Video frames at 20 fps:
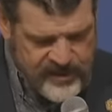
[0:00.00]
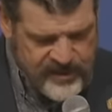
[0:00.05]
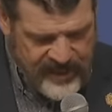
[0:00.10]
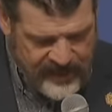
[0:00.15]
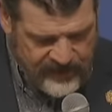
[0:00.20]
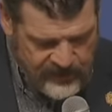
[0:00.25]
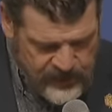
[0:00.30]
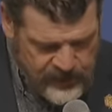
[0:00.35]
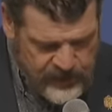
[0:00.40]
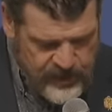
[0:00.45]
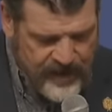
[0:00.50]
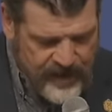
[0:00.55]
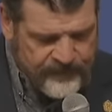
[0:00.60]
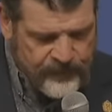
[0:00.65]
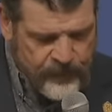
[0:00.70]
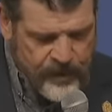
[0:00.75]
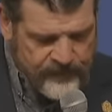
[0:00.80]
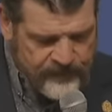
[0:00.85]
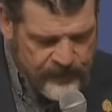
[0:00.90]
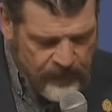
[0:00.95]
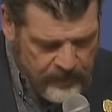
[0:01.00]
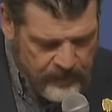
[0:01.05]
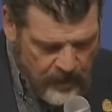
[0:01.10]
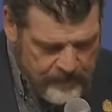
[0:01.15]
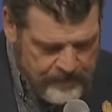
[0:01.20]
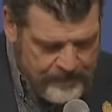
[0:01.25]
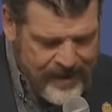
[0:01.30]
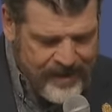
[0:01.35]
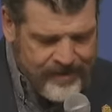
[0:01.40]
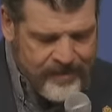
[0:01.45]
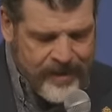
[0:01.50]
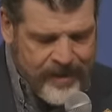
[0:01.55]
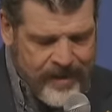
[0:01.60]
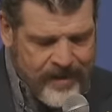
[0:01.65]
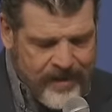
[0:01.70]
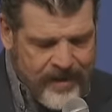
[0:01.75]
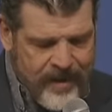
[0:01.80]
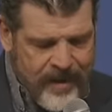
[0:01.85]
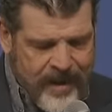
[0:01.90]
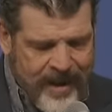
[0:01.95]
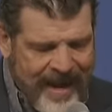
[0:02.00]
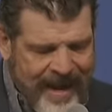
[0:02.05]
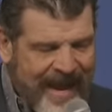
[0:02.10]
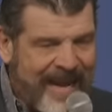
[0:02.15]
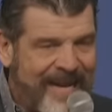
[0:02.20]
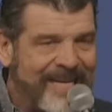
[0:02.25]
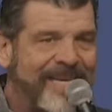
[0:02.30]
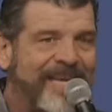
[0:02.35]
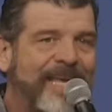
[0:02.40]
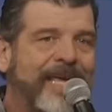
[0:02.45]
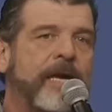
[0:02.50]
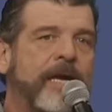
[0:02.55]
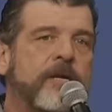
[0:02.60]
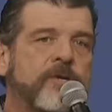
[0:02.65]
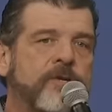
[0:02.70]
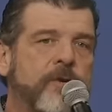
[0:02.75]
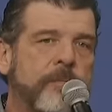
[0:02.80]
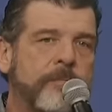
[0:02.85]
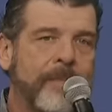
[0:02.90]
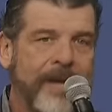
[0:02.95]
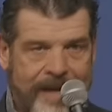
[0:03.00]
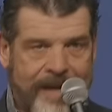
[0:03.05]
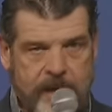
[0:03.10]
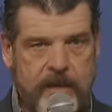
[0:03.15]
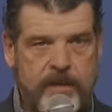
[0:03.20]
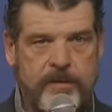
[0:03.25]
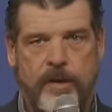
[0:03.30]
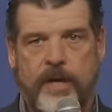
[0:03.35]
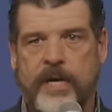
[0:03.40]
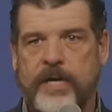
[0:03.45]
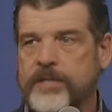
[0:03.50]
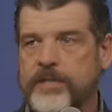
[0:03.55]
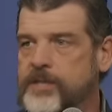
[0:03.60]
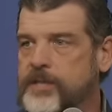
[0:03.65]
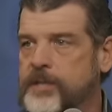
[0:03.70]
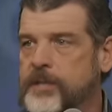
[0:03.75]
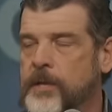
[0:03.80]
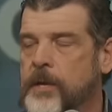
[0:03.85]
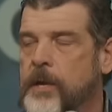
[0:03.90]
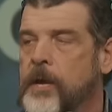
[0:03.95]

they are suffering from rebellion and kingdom ignorance.